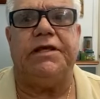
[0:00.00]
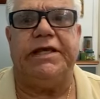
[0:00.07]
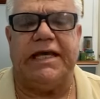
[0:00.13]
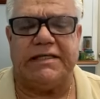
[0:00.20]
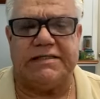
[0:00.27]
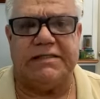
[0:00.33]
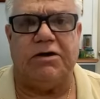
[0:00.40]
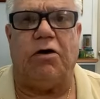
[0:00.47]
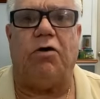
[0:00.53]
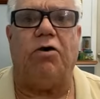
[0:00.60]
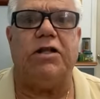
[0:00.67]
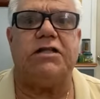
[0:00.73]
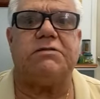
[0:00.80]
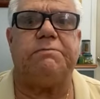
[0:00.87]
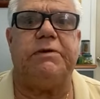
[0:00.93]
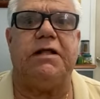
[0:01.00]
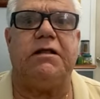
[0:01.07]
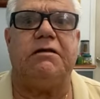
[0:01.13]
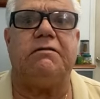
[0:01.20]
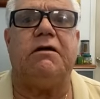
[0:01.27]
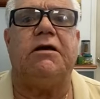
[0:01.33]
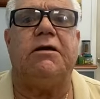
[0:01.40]
Yes, the oil
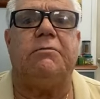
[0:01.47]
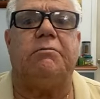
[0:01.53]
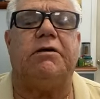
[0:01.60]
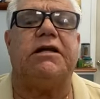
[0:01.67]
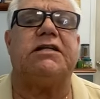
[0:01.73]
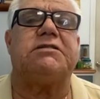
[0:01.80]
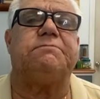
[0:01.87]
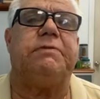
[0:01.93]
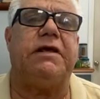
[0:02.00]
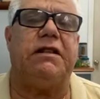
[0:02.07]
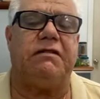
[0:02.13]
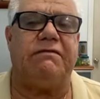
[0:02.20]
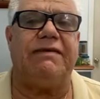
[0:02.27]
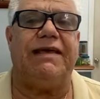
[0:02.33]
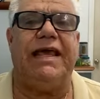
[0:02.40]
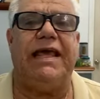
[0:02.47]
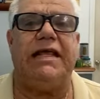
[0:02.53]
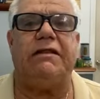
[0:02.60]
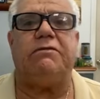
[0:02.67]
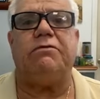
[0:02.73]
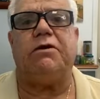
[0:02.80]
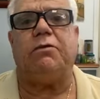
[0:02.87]
spilled, but it spilled
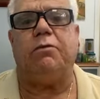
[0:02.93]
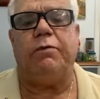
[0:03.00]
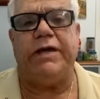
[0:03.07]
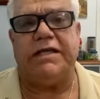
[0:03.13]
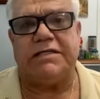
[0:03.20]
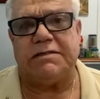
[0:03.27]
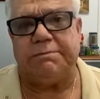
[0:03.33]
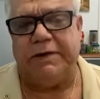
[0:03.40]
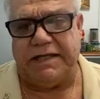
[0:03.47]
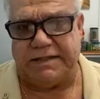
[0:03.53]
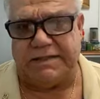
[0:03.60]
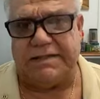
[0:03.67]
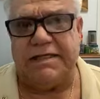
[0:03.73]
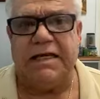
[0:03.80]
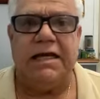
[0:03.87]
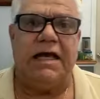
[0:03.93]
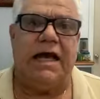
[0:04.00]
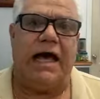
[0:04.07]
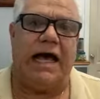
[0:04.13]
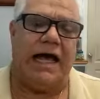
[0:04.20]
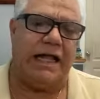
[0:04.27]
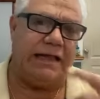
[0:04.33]
into the waste pits.
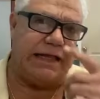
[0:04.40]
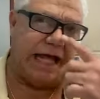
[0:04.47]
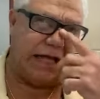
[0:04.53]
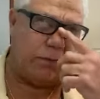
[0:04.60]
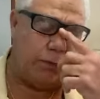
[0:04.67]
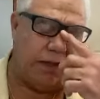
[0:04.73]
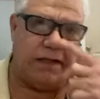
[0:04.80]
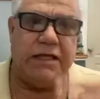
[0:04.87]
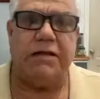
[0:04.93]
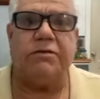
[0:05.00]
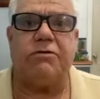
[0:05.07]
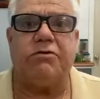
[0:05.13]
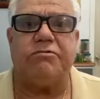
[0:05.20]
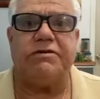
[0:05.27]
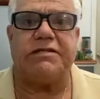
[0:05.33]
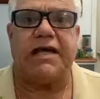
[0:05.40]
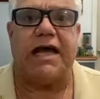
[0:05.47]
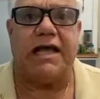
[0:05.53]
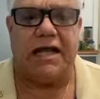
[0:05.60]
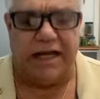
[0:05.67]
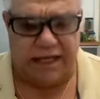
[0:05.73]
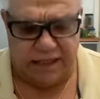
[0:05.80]
And that went into the
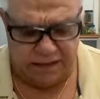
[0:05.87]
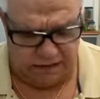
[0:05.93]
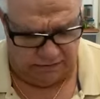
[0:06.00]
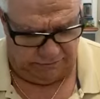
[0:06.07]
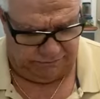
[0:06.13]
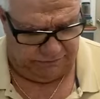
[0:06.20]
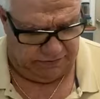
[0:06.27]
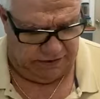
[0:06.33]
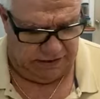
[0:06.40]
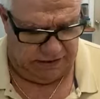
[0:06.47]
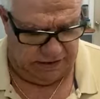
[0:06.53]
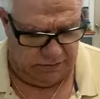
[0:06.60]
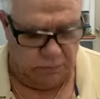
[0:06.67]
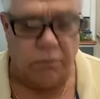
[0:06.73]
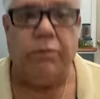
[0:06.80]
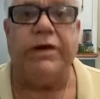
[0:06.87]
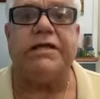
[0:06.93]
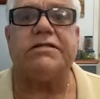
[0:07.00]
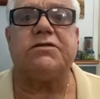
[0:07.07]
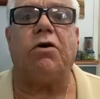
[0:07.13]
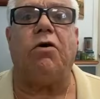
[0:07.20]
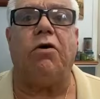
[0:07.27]
recycling of the
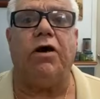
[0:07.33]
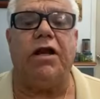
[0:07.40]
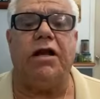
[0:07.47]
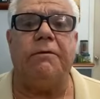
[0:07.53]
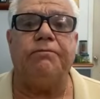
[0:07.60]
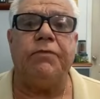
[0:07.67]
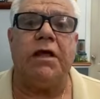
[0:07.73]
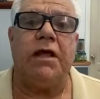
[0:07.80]
waste oil.